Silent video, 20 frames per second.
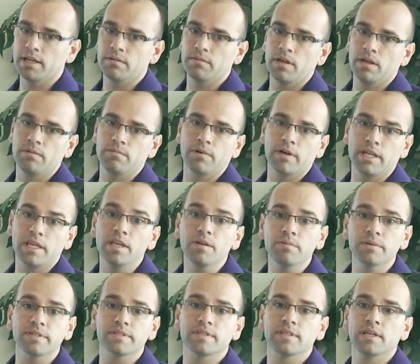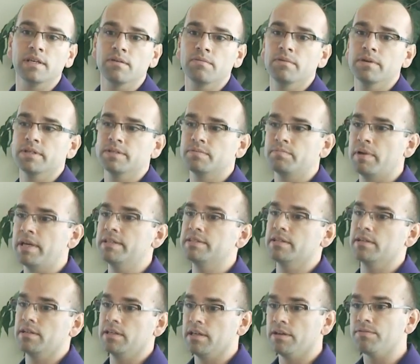and what he was seeing was
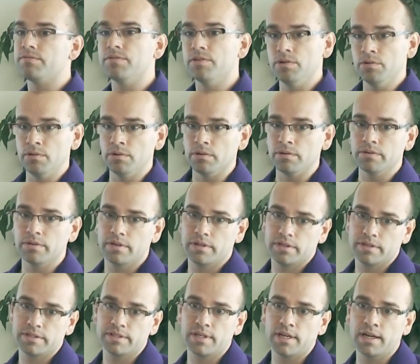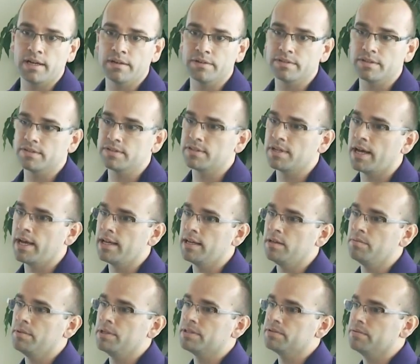basically a feudal style
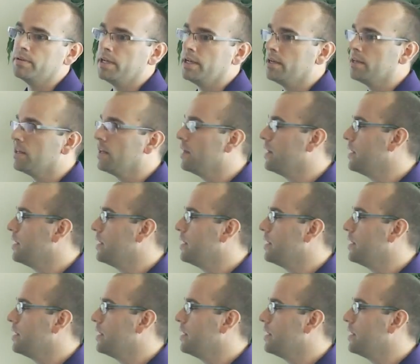society between